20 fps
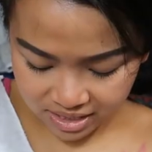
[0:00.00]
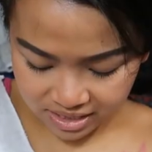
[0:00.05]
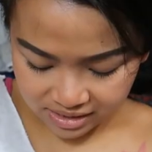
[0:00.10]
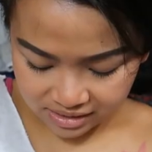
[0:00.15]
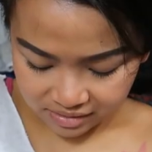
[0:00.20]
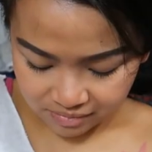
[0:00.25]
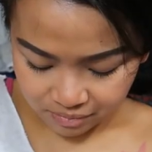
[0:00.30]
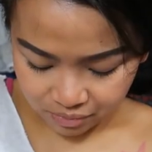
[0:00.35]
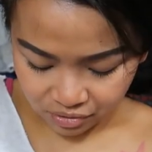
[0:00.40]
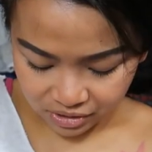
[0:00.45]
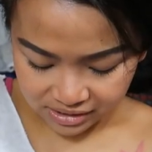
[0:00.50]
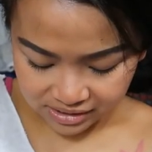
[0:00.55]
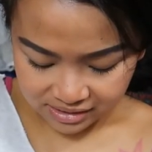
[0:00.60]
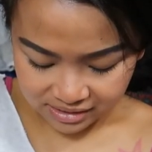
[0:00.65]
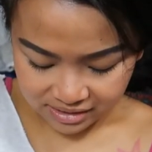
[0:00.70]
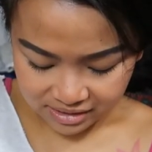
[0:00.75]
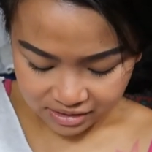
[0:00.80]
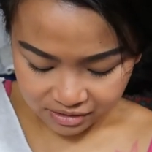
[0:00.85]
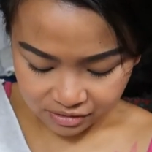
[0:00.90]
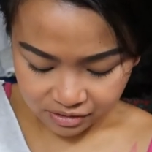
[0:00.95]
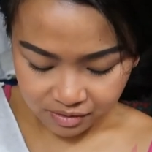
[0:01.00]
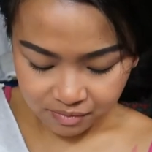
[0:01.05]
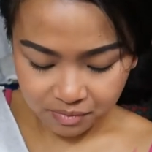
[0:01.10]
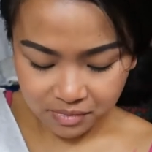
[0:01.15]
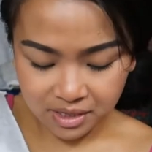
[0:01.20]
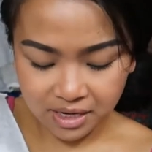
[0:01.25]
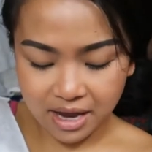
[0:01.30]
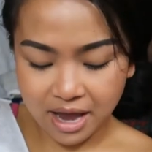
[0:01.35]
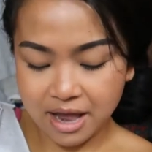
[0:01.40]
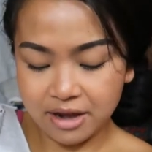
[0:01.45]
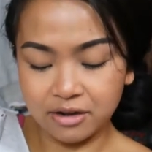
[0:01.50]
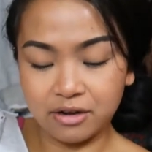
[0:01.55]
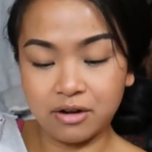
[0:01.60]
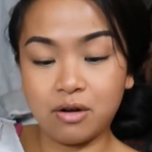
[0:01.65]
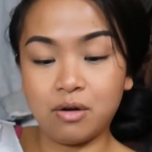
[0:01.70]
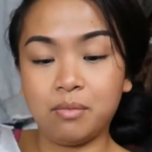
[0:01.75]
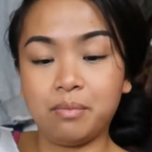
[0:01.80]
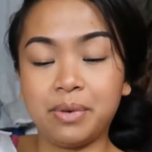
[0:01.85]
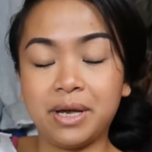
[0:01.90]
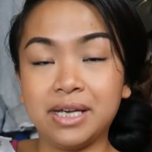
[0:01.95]
it as a bracelet or something, I don't
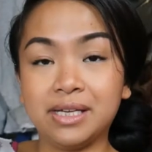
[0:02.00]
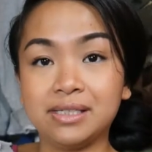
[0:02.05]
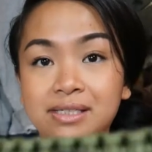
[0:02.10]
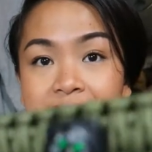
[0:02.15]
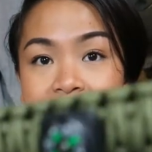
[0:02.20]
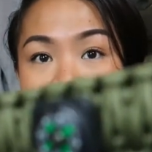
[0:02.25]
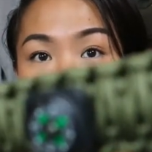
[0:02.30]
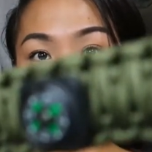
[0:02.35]
know, but